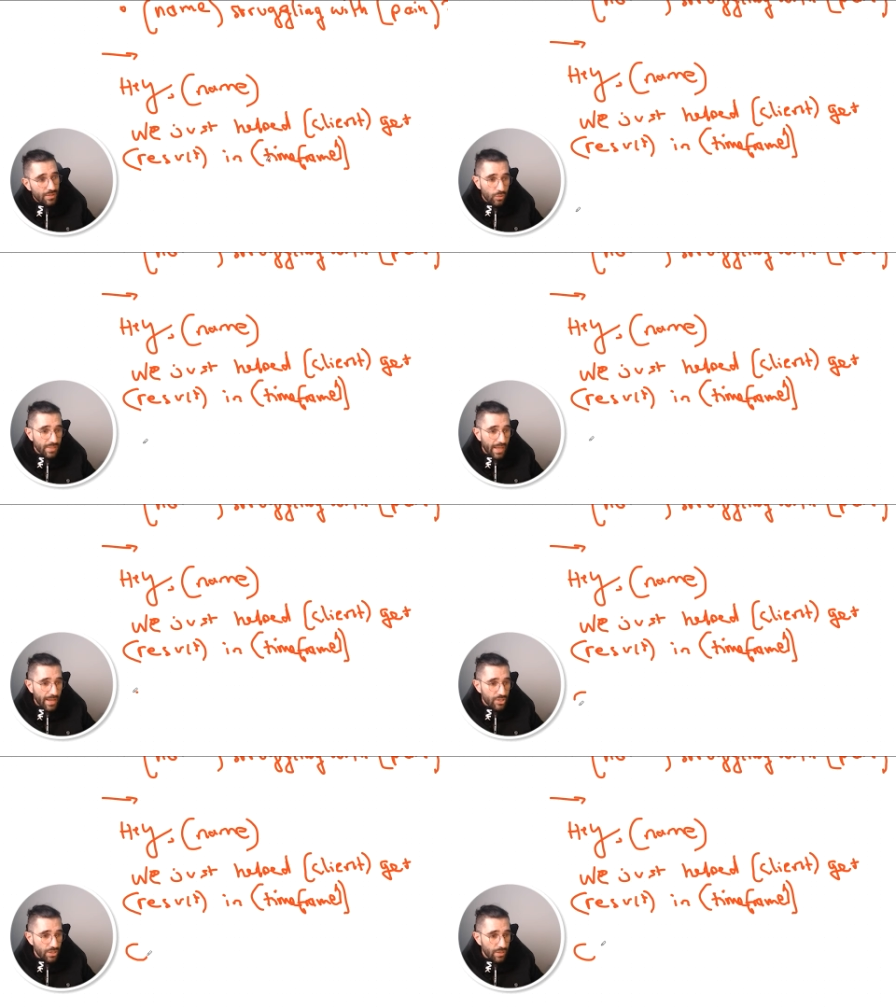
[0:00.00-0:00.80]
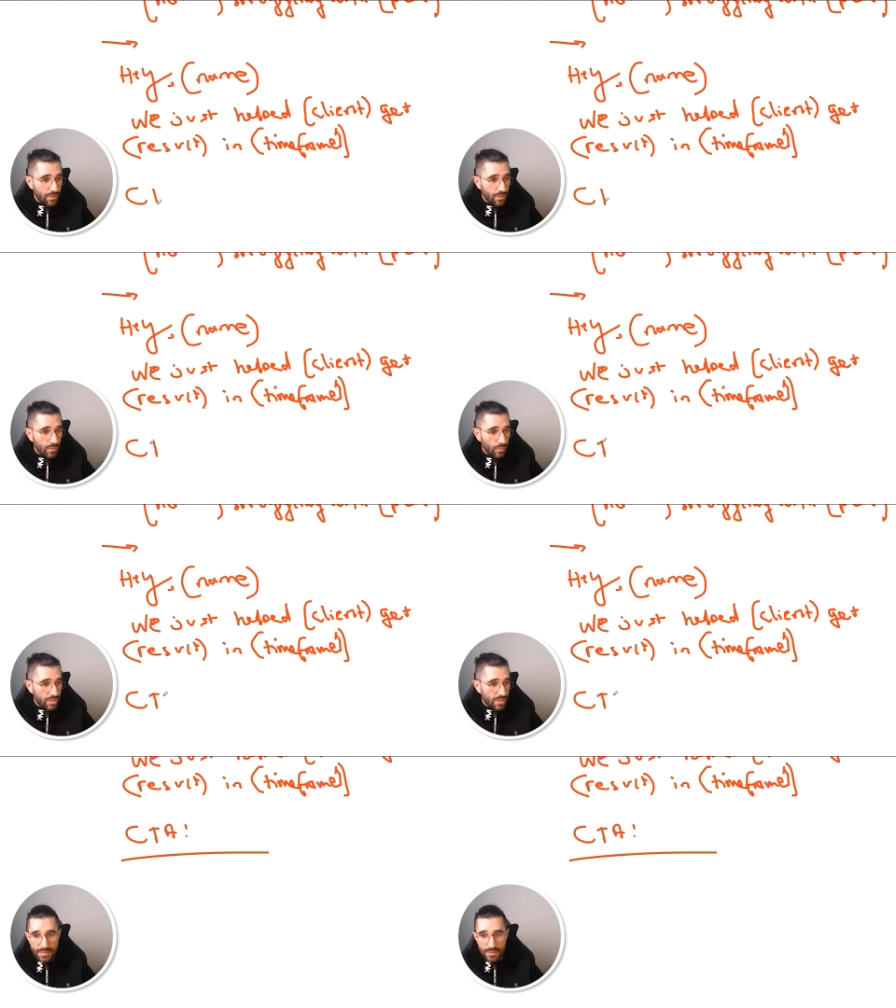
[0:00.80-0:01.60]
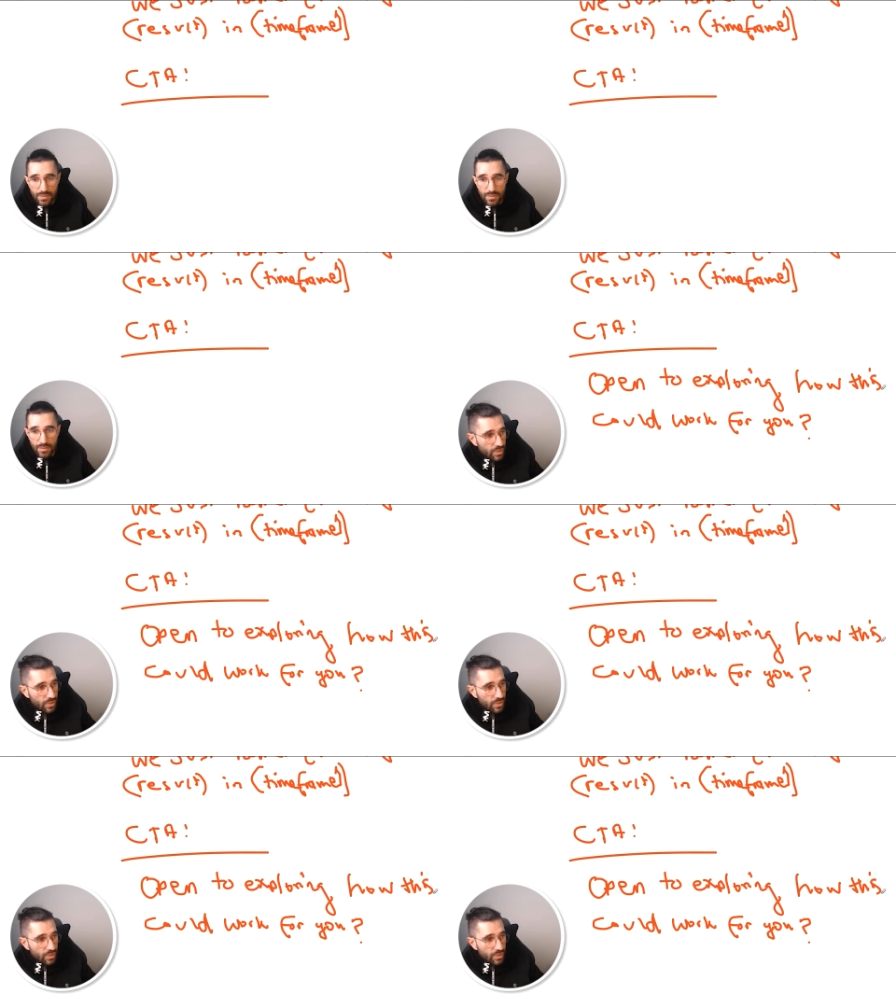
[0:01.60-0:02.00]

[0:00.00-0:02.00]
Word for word: And the call to action is